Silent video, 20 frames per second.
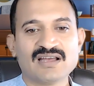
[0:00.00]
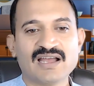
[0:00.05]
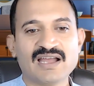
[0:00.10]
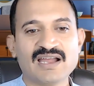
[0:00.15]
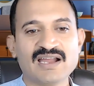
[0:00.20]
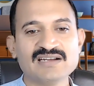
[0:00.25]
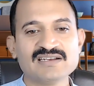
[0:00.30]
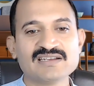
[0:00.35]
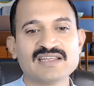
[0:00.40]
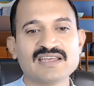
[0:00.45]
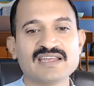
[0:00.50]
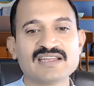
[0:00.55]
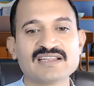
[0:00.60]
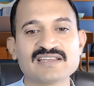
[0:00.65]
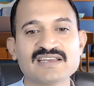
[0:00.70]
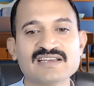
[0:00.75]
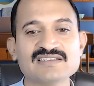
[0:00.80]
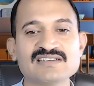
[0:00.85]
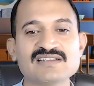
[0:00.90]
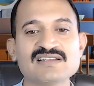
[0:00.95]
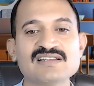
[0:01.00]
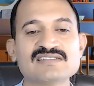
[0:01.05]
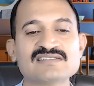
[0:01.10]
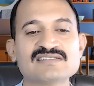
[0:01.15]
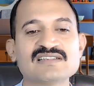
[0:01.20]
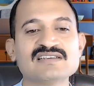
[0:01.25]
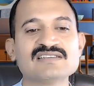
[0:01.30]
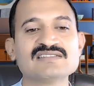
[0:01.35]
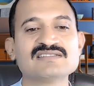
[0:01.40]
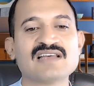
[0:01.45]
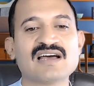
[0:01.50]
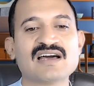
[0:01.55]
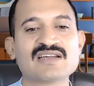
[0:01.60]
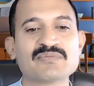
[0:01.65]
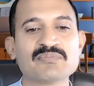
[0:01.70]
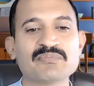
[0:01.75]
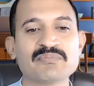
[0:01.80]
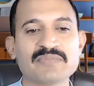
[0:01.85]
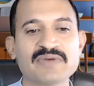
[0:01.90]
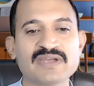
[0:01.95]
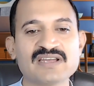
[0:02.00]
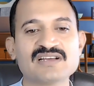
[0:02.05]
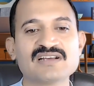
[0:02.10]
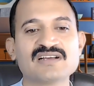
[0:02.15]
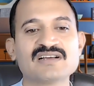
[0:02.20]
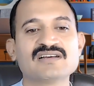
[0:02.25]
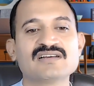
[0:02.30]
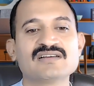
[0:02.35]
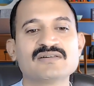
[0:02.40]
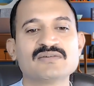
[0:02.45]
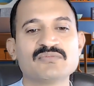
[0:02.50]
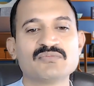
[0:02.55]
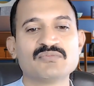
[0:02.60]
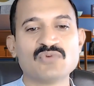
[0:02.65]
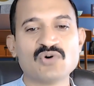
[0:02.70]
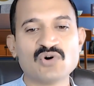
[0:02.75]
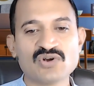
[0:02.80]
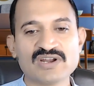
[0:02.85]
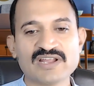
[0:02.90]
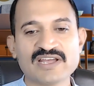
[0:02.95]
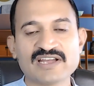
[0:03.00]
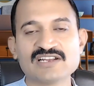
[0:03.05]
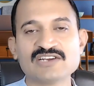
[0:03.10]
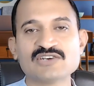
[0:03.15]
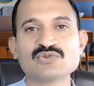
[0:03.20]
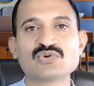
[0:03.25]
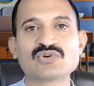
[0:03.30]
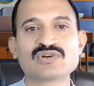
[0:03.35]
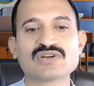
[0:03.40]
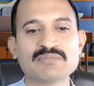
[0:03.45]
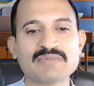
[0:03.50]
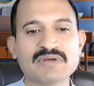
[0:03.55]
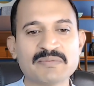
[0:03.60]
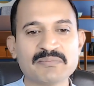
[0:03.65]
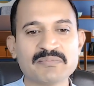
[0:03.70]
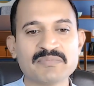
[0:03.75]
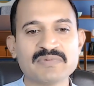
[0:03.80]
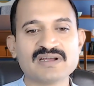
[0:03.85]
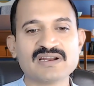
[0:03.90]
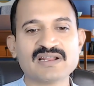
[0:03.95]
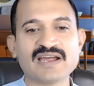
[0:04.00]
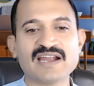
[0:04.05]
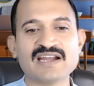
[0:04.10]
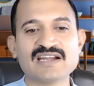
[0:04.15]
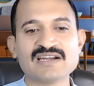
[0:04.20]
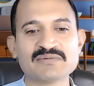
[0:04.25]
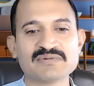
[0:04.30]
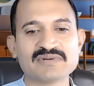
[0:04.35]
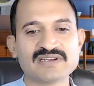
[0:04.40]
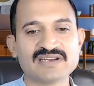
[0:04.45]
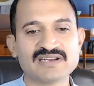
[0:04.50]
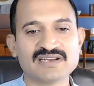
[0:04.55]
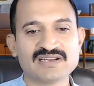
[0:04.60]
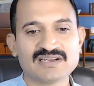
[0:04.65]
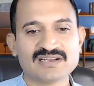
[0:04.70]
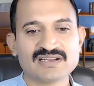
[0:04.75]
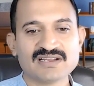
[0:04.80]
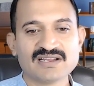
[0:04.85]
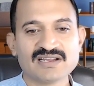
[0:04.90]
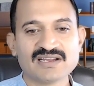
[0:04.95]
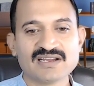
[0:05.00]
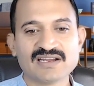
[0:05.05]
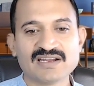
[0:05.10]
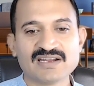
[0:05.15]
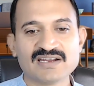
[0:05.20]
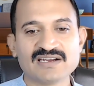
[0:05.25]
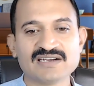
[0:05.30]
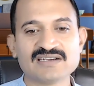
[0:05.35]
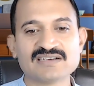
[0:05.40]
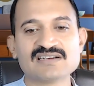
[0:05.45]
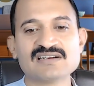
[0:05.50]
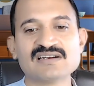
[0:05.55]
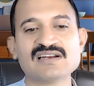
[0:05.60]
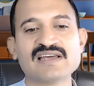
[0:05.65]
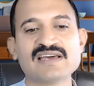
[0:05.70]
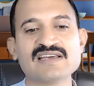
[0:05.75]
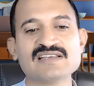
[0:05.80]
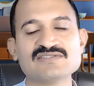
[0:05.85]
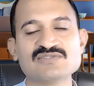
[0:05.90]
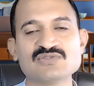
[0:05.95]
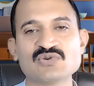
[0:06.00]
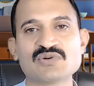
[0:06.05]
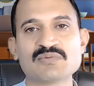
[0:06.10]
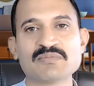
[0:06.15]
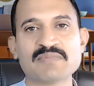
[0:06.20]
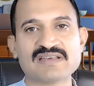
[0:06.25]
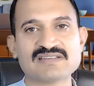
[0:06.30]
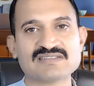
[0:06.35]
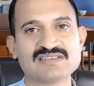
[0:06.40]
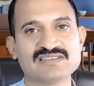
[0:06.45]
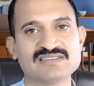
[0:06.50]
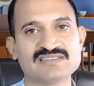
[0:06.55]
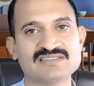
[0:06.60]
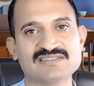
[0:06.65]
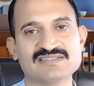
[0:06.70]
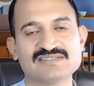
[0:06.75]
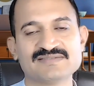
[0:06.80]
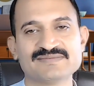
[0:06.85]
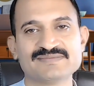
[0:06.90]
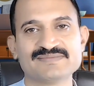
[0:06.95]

And engaged listeners are more likely to remember and internalize your message.